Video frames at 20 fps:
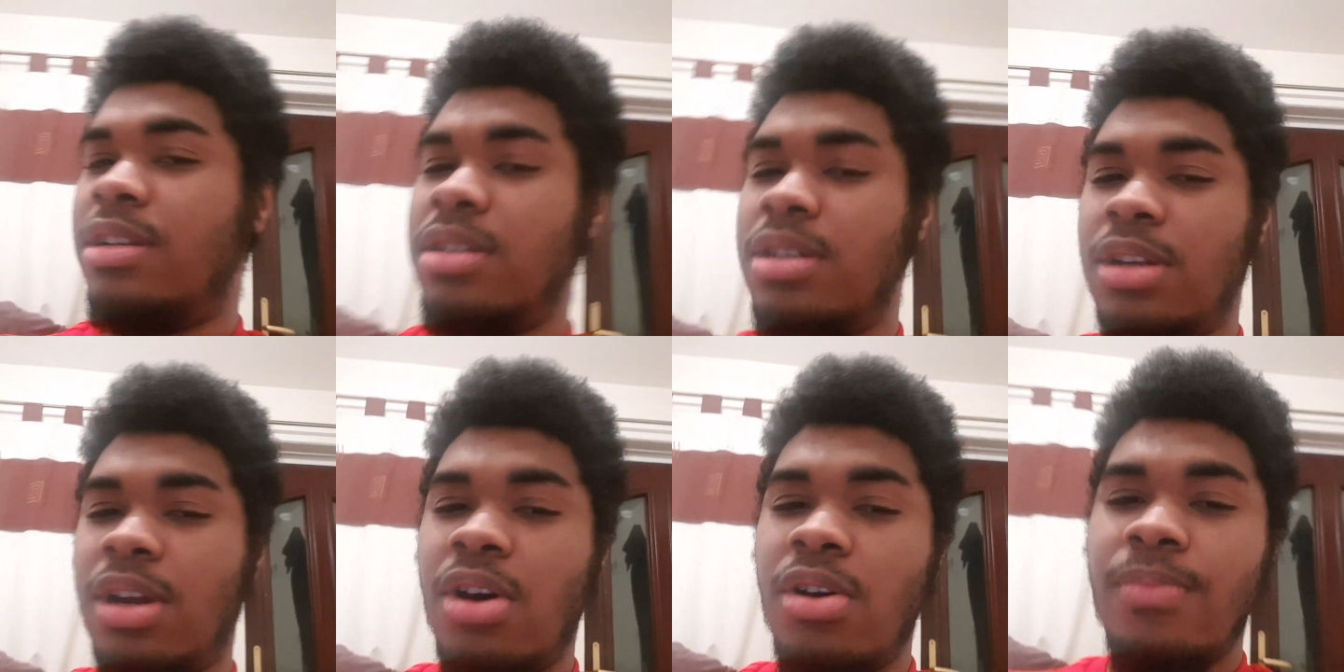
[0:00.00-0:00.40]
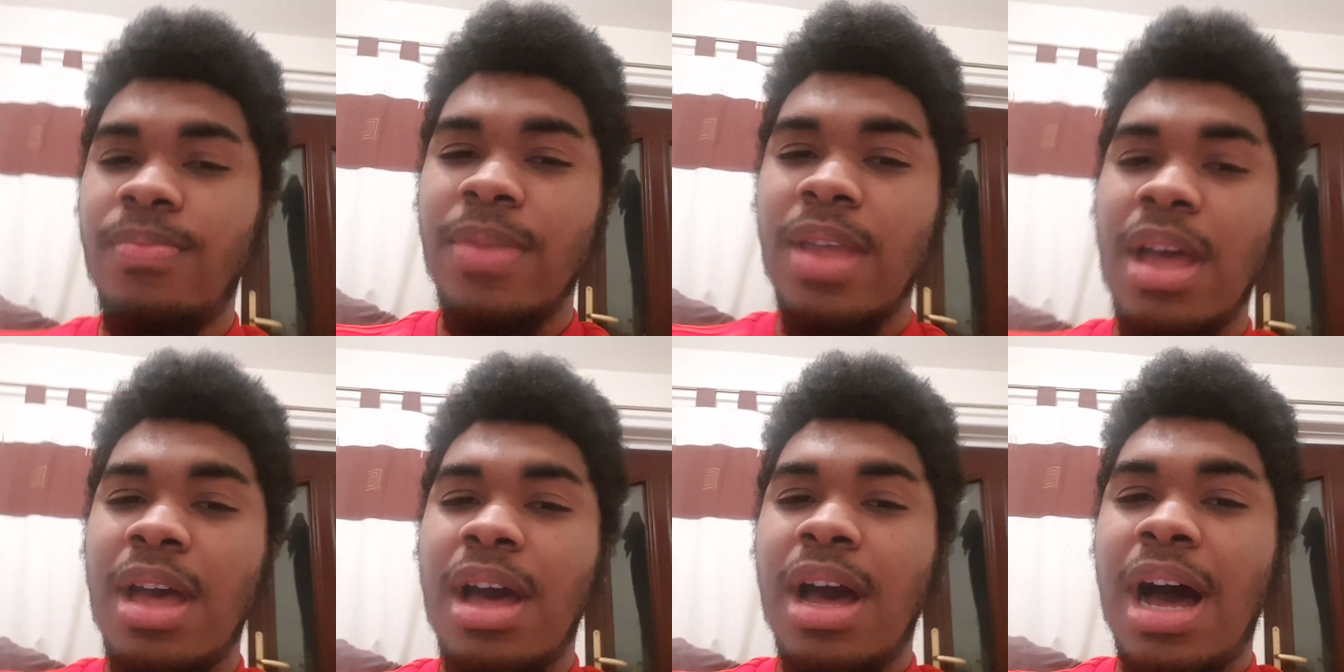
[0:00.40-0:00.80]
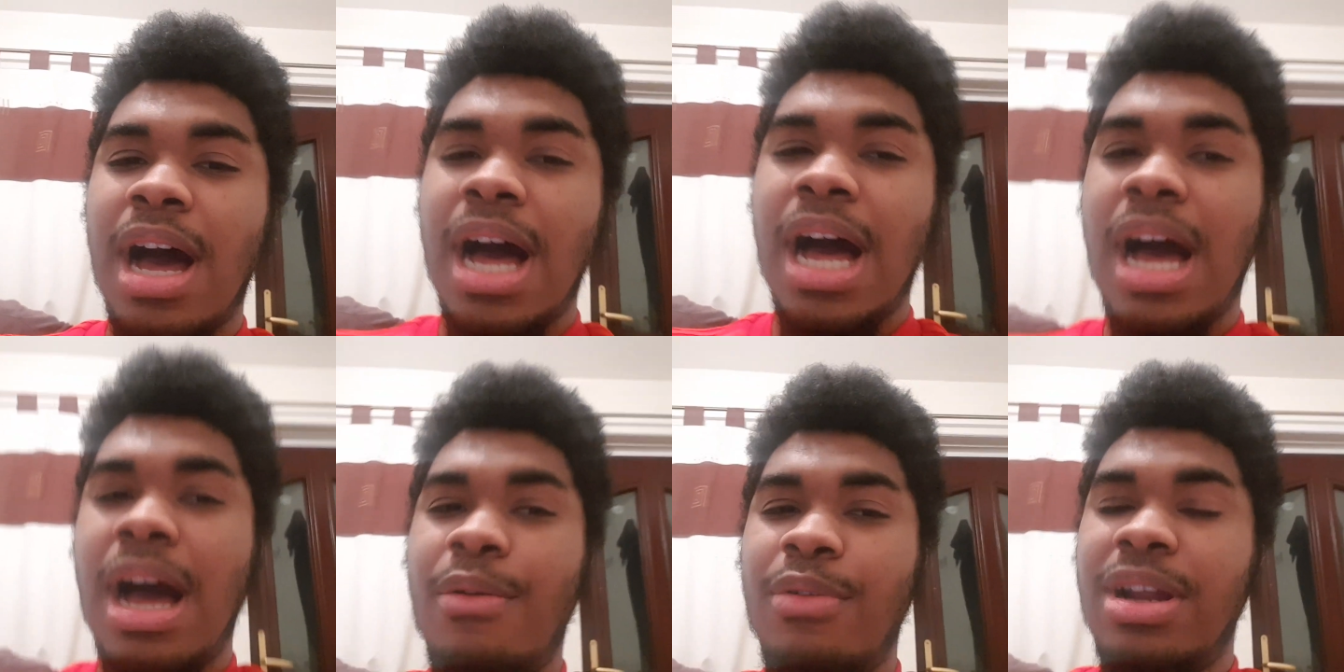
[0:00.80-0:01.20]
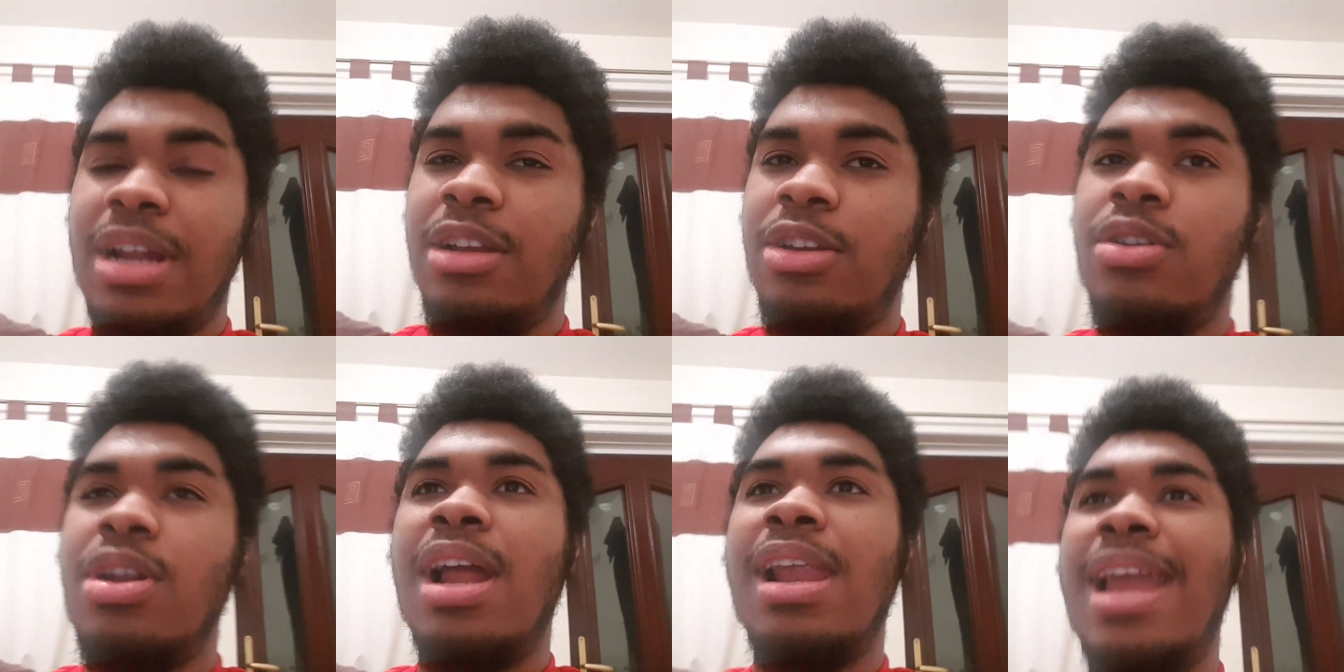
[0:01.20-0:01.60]
You know? We
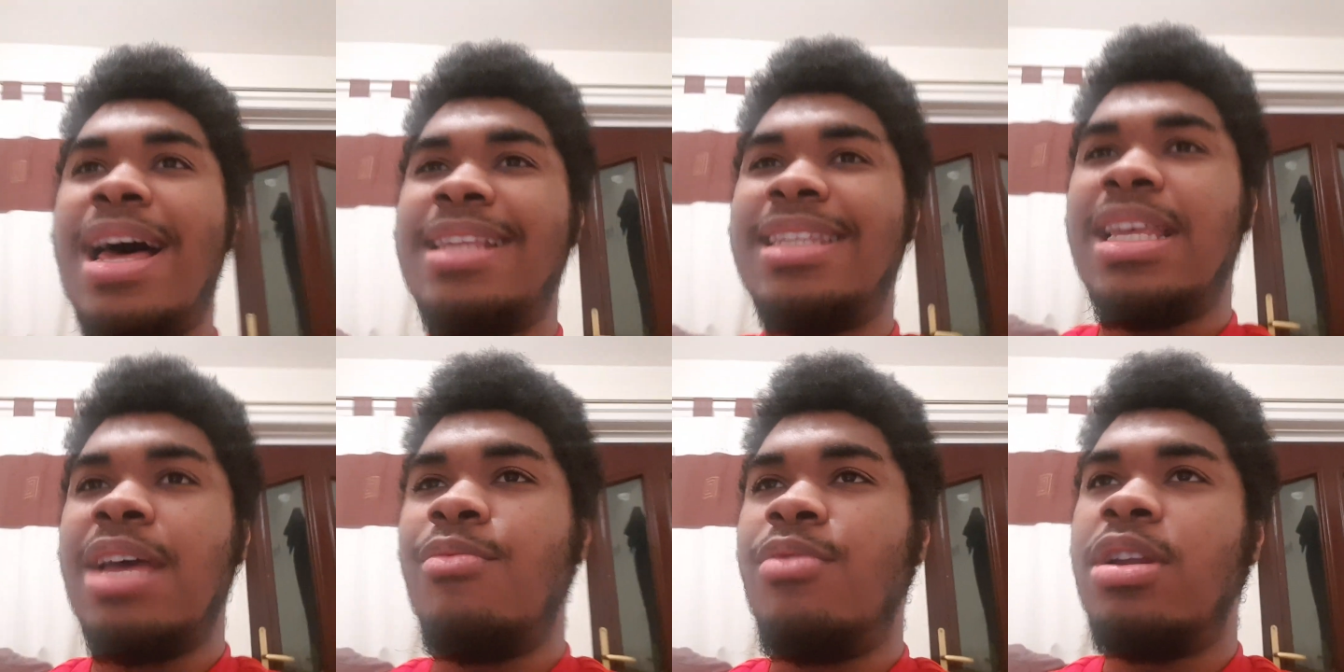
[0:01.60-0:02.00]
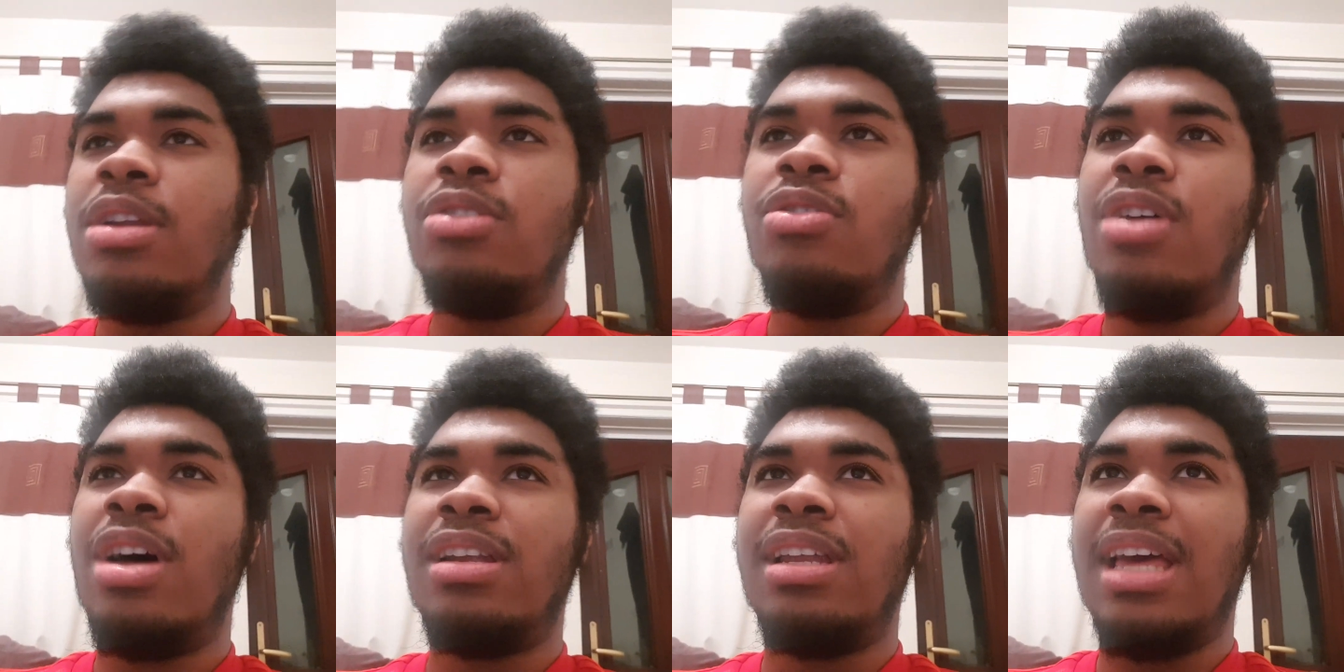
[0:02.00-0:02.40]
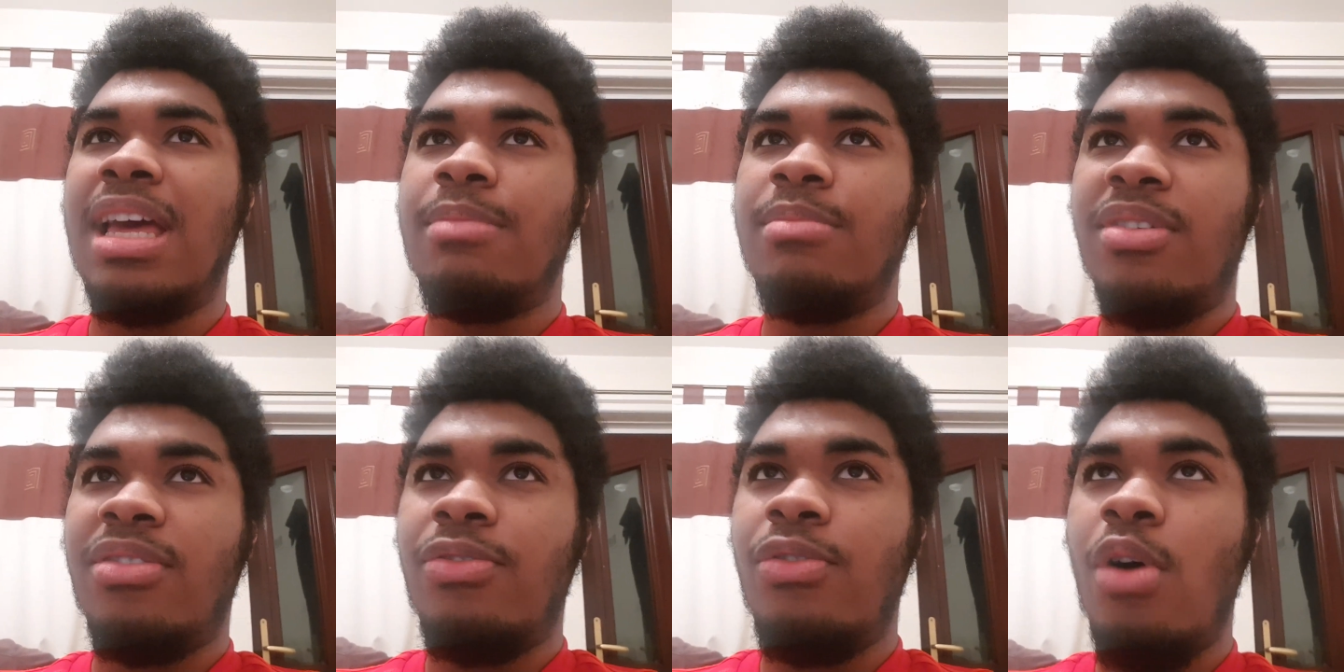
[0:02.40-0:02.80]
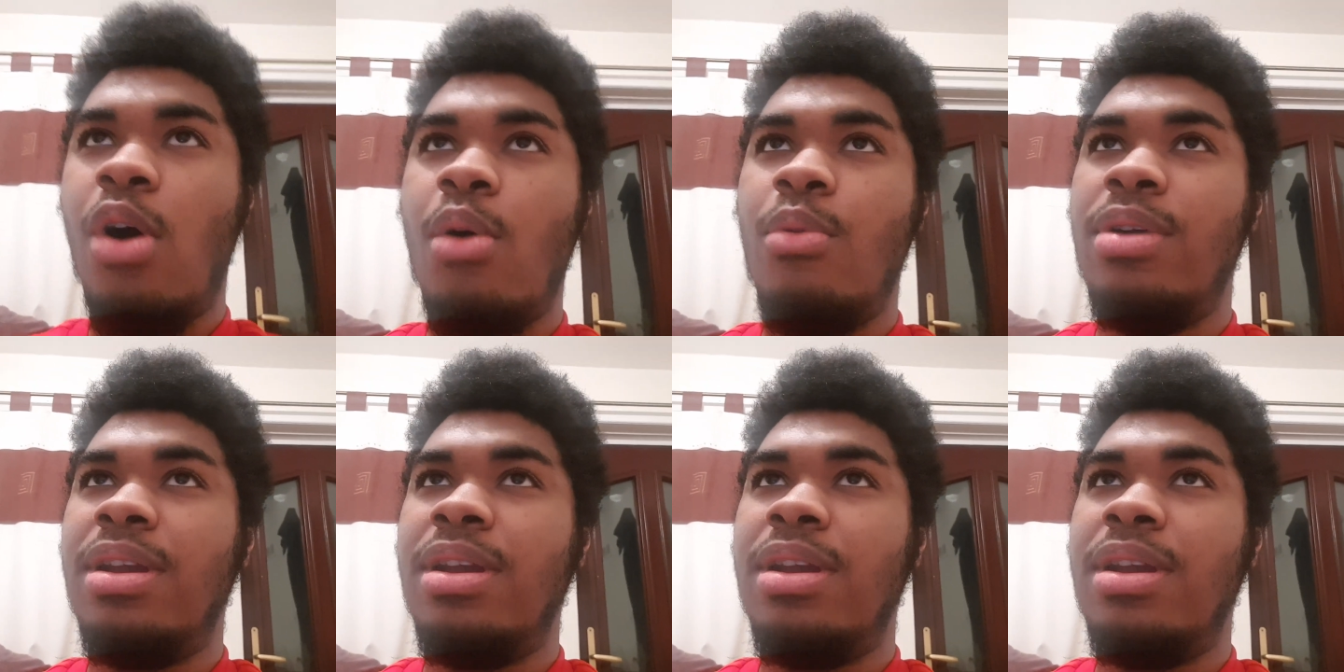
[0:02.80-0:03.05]
didn't do that last game. We didn't do that the game before.